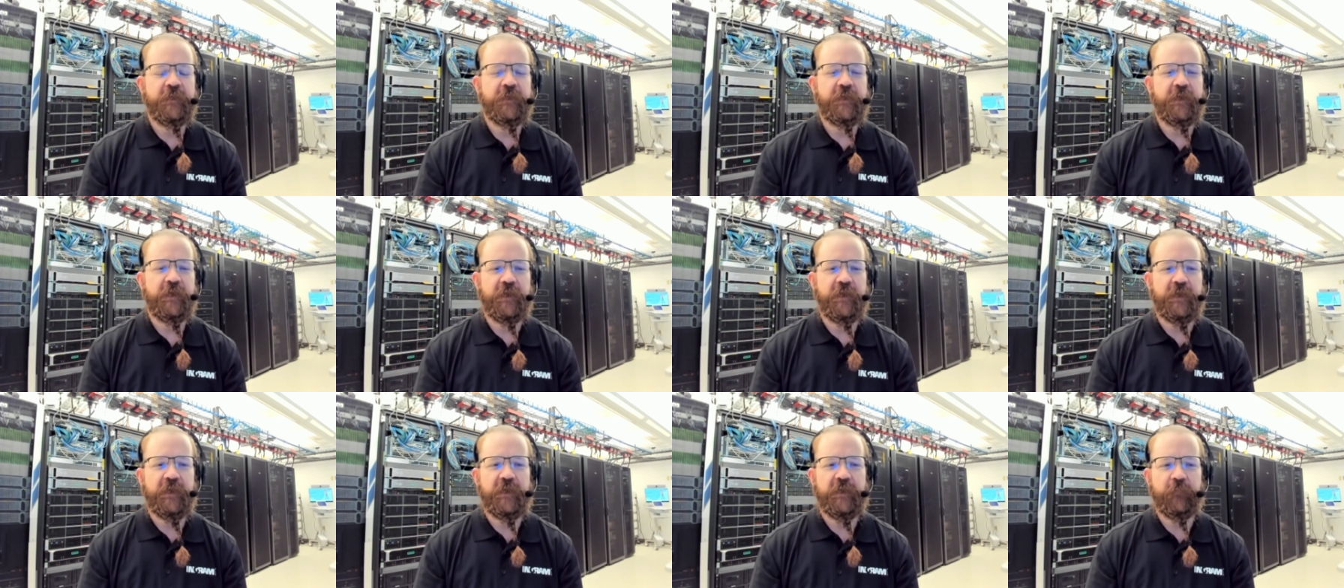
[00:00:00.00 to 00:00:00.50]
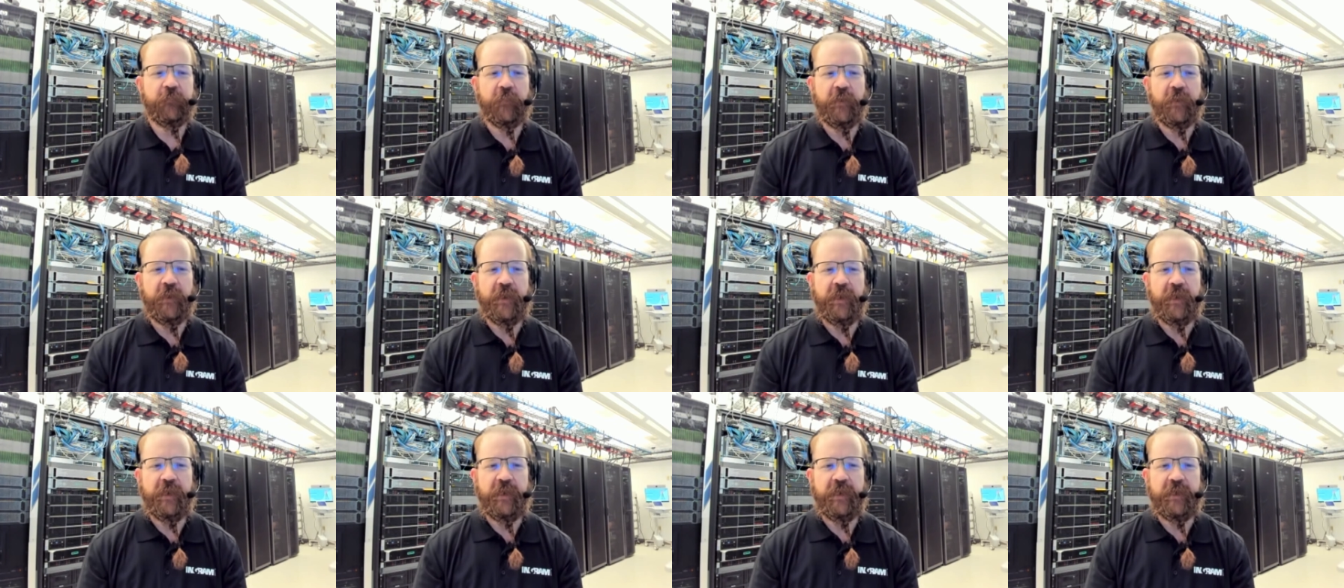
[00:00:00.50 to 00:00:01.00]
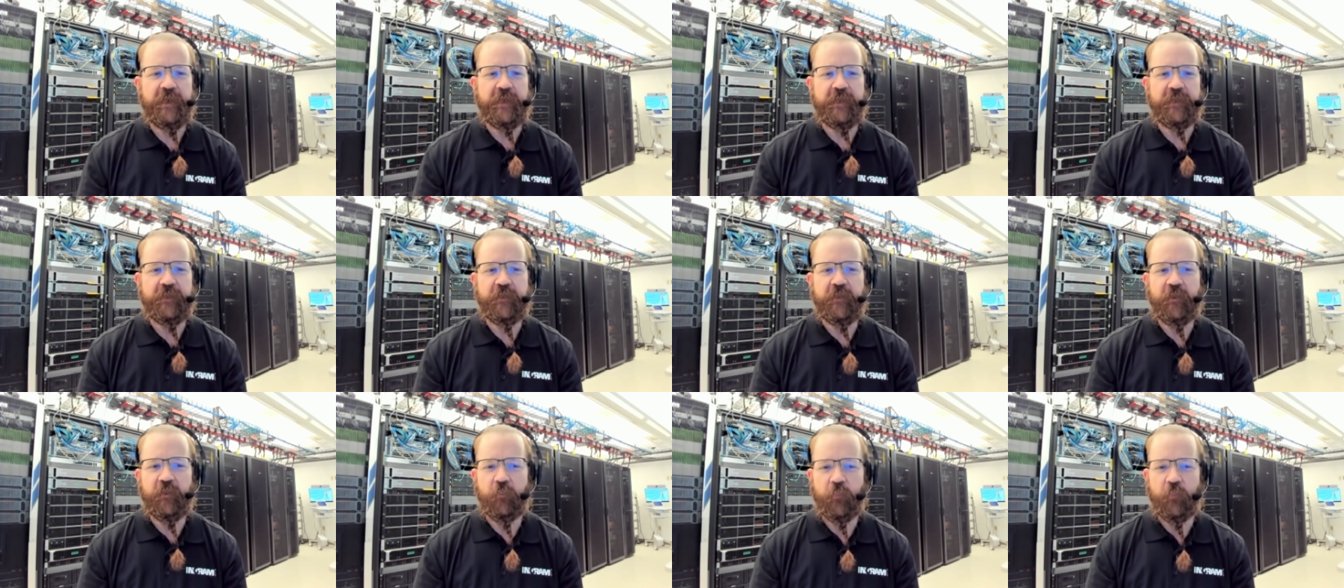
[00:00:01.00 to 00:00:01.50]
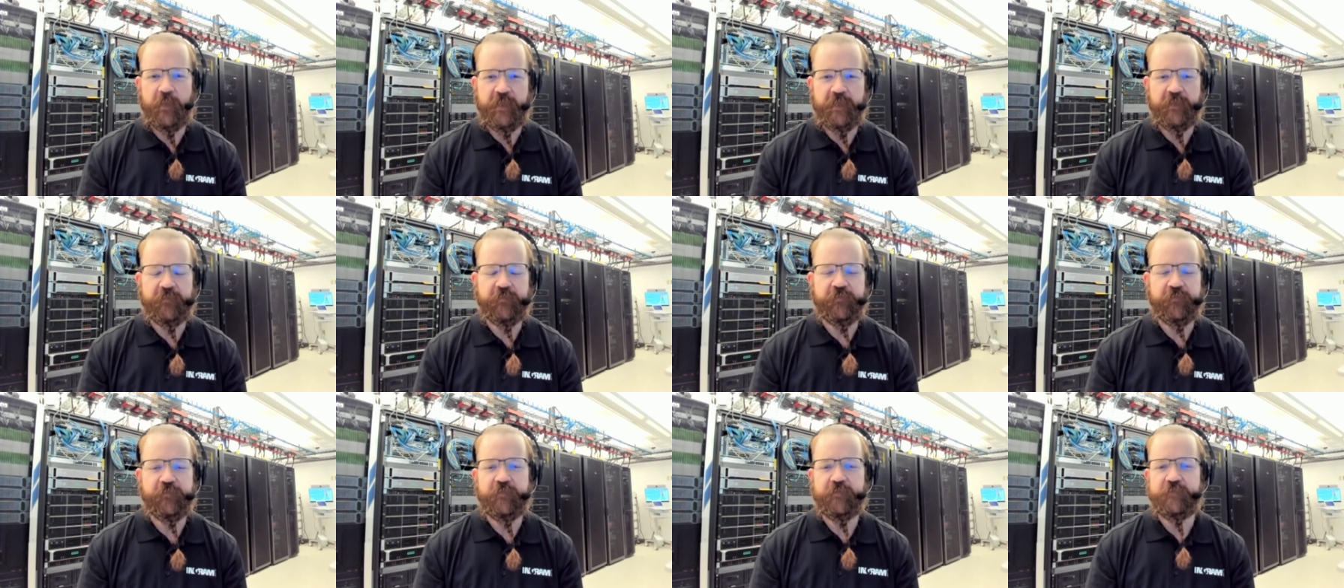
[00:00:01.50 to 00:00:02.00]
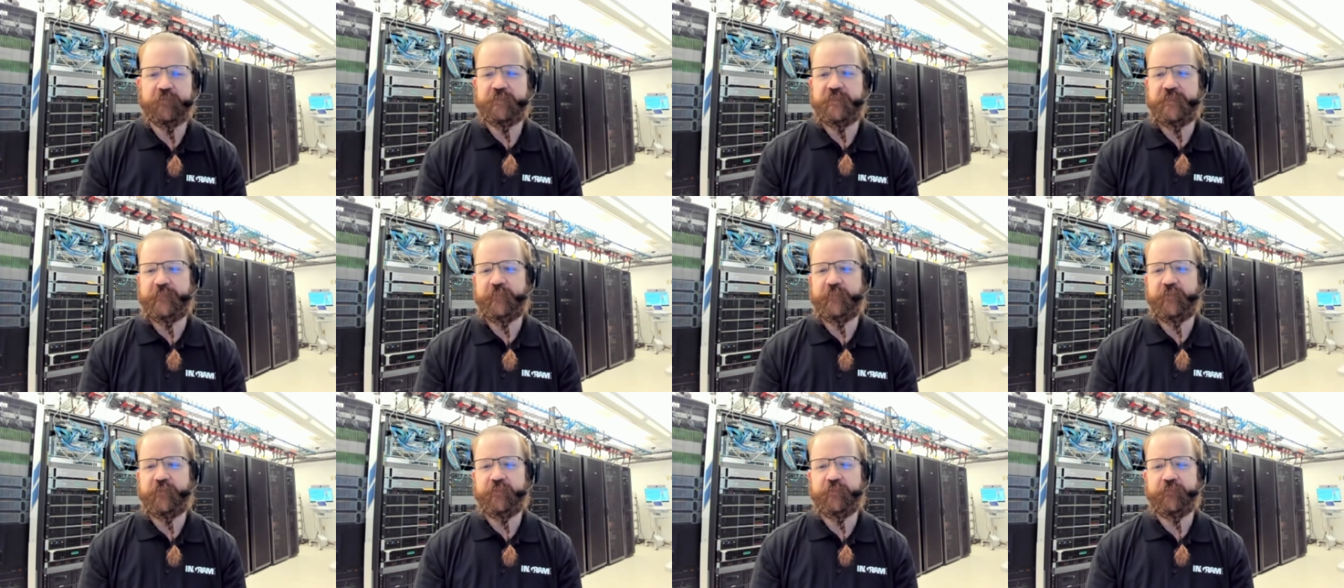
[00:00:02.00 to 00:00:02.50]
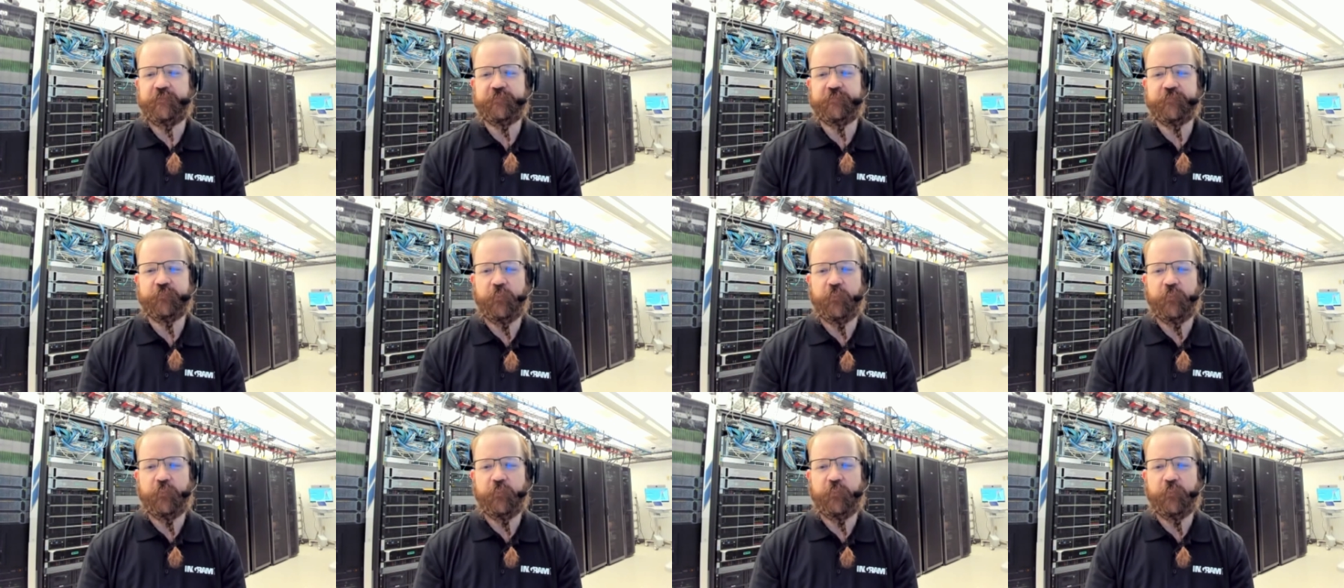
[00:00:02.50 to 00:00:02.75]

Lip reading: And we can do those demos.